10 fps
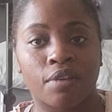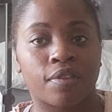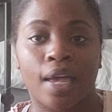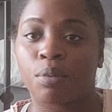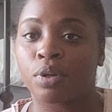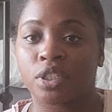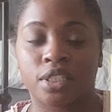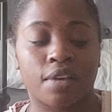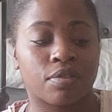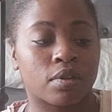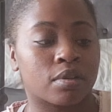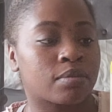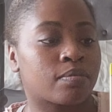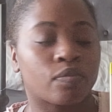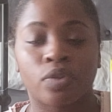If not, we'll just have to
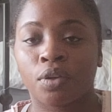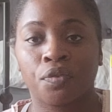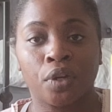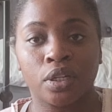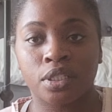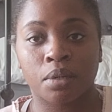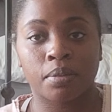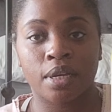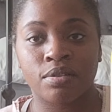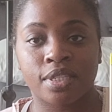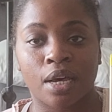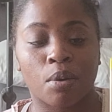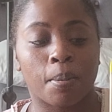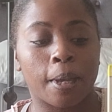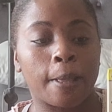figure something else
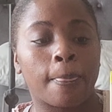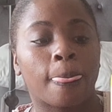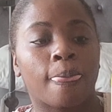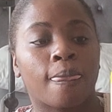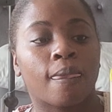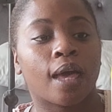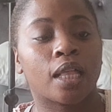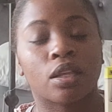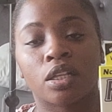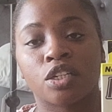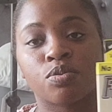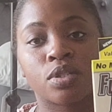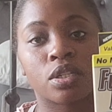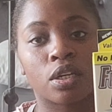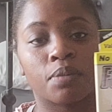out. But I thought this
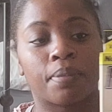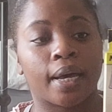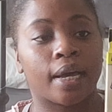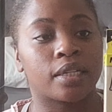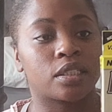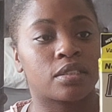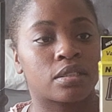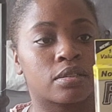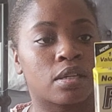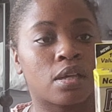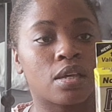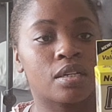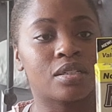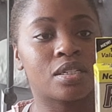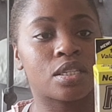was a good buy just to
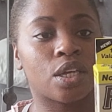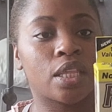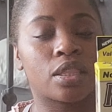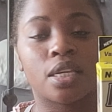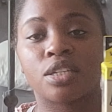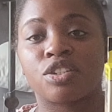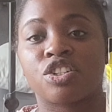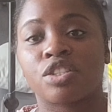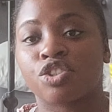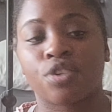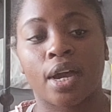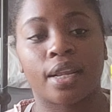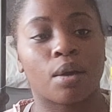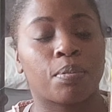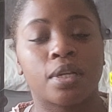just to get these, just to try it
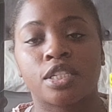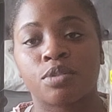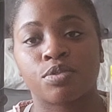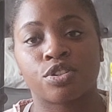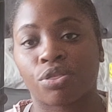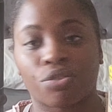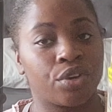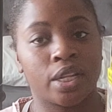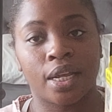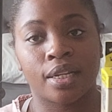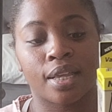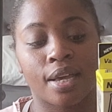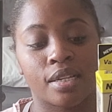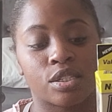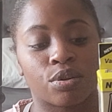out. Plus it was
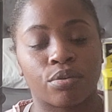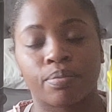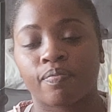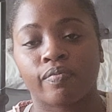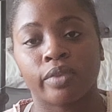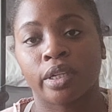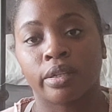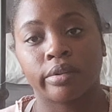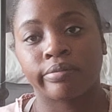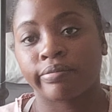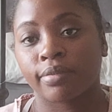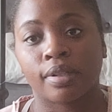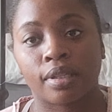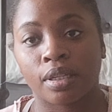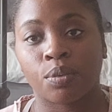$3.99, so
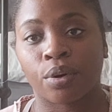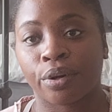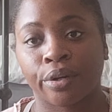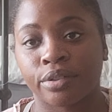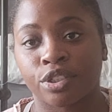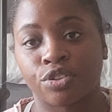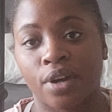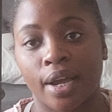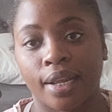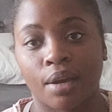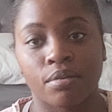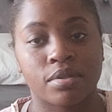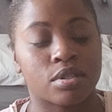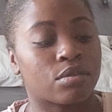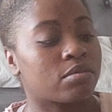it won't hurt to try it out.
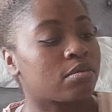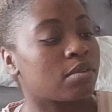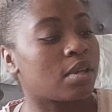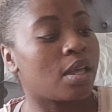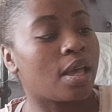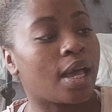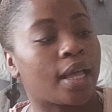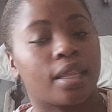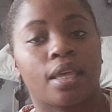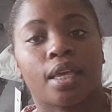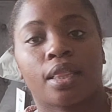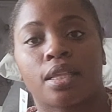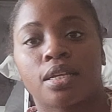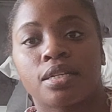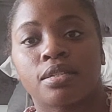So I did get
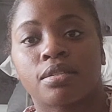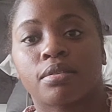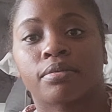these.